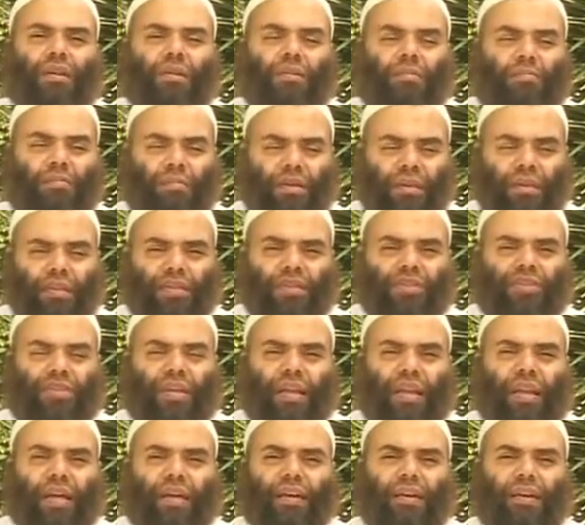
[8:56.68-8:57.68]
Make the
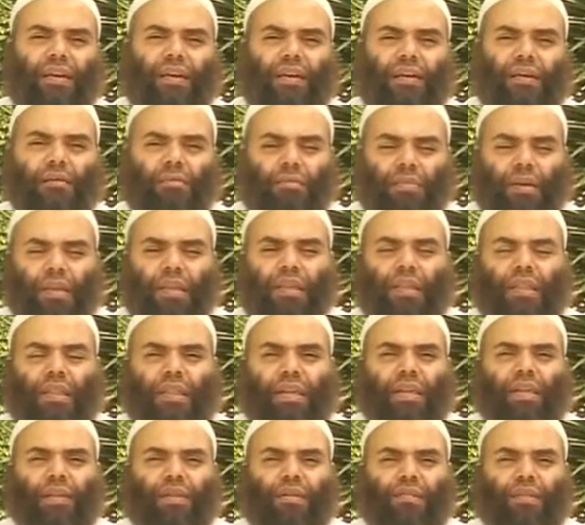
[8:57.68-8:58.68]
salah, make the
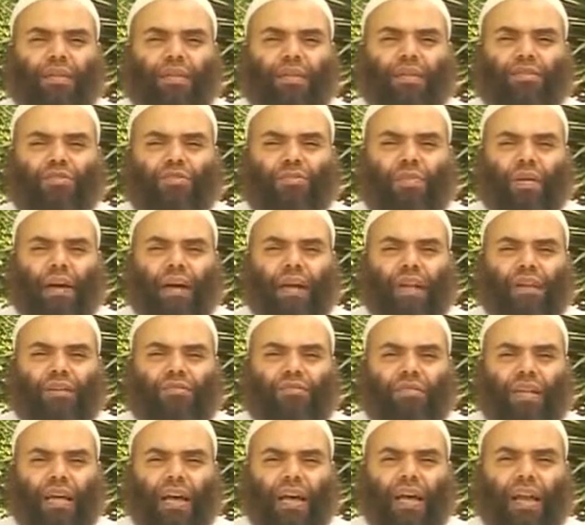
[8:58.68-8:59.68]
dhikr of Allah subhanahu
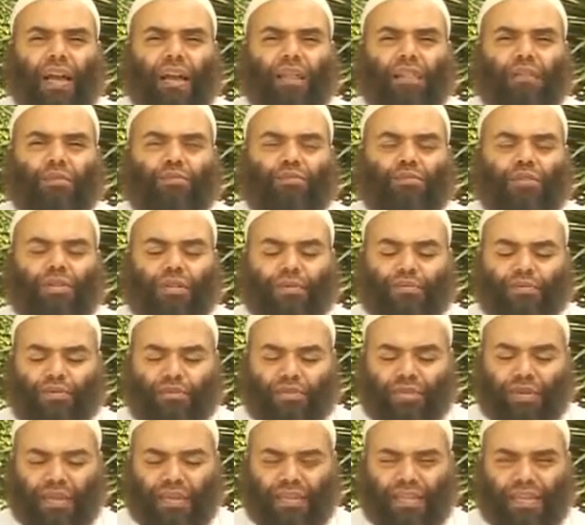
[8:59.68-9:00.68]
wa ta'ala. The Muslim
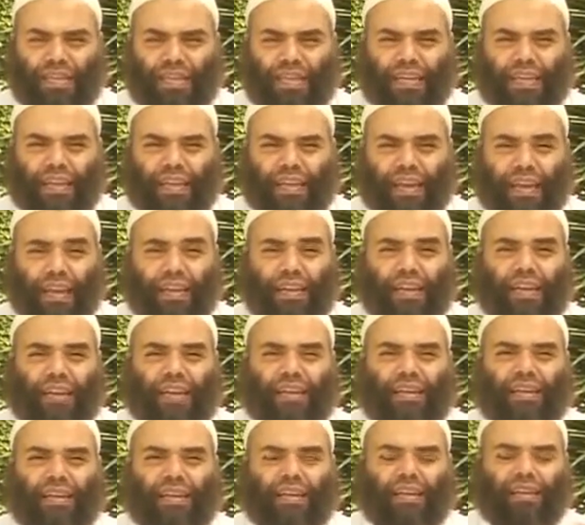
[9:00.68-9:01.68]
should not take it
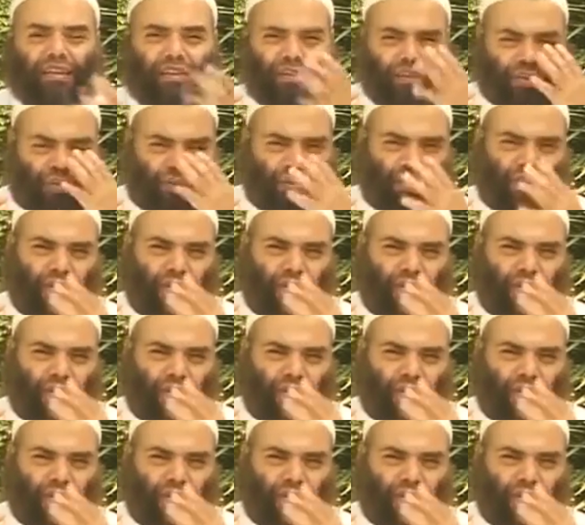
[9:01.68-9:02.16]
lightly, should